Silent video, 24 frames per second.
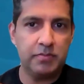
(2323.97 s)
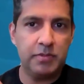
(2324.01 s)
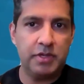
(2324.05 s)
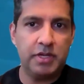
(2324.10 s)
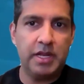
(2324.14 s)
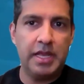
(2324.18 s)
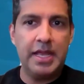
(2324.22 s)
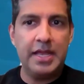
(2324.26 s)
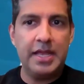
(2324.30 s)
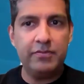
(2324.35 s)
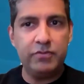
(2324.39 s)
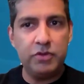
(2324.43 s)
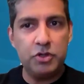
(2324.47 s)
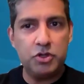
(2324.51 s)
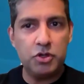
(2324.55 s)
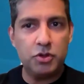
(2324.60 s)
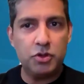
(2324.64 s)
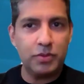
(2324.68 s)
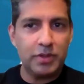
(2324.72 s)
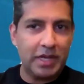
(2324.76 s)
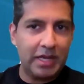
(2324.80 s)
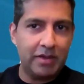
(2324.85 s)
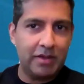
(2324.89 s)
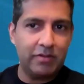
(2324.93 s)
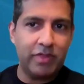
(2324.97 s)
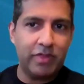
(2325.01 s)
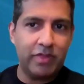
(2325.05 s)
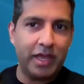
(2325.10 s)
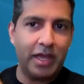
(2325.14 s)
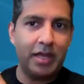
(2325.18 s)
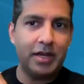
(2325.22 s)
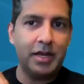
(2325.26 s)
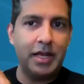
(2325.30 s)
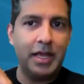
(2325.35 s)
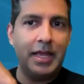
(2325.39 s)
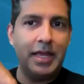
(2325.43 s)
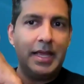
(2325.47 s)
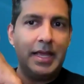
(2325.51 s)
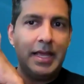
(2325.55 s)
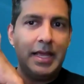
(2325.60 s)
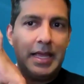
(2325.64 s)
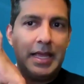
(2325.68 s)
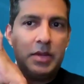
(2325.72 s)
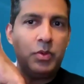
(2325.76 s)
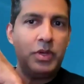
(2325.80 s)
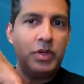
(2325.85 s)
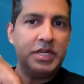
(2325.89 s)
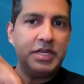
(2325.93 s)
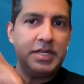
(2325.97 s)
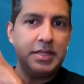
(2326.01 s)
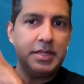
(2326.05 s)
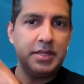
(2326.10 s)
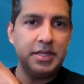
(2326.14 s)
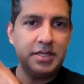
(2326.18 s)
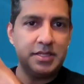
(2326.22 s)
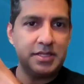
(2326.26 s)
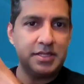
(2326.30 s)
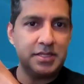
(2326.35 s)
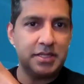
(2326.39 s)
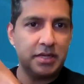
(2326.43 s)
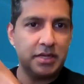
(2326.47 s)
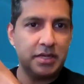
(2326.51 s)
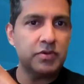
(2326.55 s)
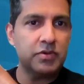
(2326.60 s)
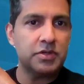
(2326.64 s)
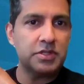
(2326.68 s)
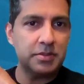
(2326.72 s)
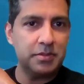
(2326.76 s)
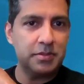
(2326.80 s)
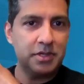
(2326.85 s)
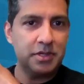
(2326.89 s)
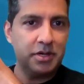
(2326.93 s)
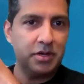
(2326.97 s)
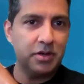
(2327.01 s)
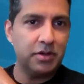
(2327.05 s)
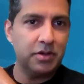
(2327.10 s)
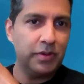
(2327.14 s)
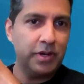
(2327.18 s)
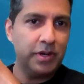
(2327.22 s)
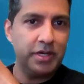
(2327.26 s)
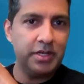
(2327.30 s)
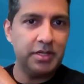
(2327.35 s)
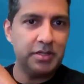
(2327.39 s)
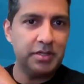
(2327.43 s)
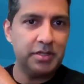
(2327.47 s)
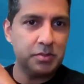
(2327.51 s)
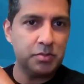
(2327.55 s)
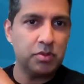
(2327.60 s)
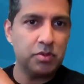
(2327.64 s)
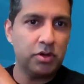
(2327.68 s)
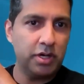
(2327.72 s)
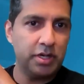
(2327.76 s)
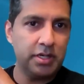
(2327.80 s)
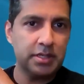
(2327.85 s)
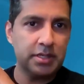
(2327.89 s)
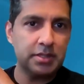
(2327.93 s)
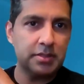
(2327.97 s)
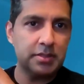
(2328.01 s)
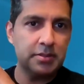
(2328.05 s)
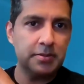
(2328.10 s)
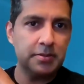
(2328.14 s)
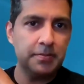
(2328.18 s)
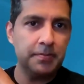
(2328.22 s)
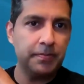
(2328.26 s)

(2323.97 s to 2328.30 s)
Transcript: But if you don't have that, hey, we did this thing for somebody already as a product,